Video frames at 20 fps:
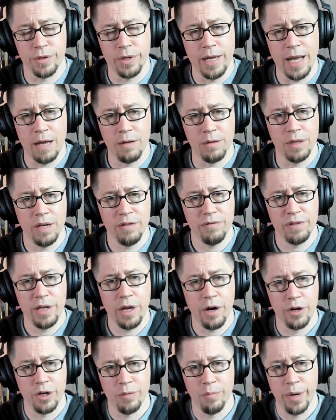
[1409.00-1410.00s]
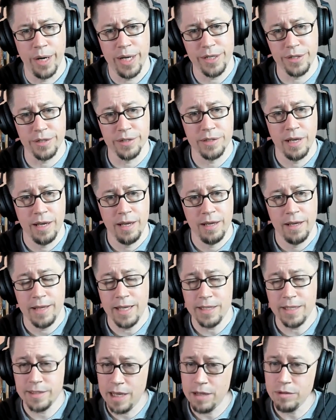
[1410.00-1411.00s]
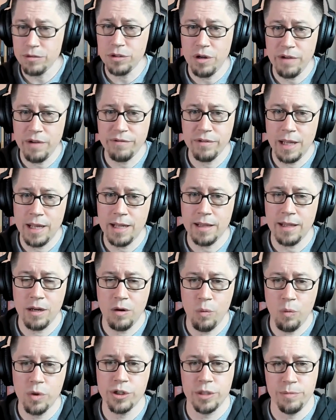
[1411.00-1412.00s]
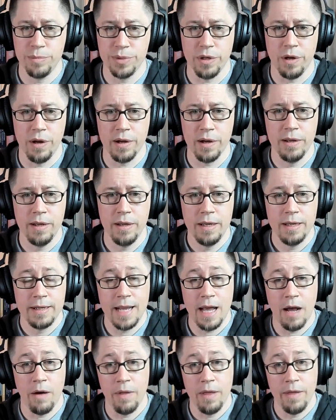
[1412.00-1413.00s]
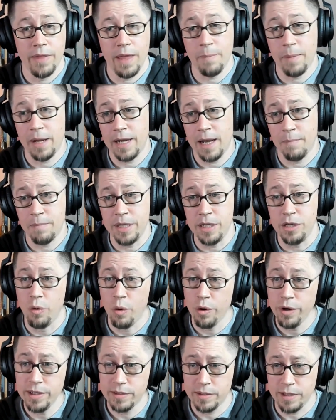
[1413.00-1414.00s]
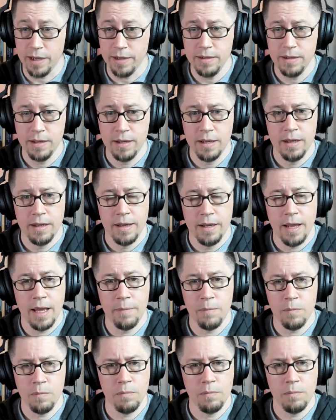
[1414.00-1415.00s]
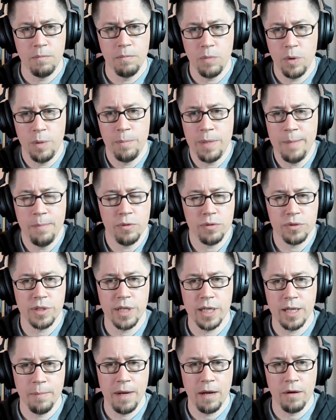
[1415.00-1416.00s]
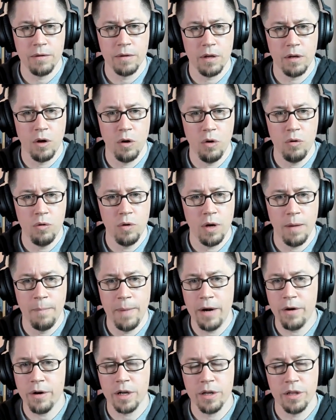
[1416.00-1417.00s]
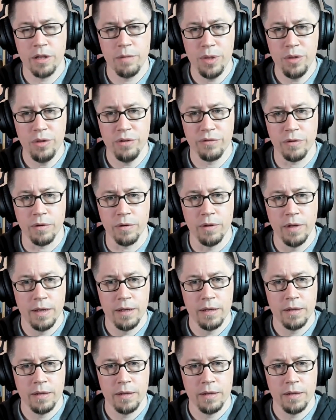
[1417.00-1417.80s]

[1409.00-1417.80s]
how lovely are your branches," that sounds an awful lot like a worship song. Now, that might not be your intent. And when people sing about, "Oh America the beautiful,"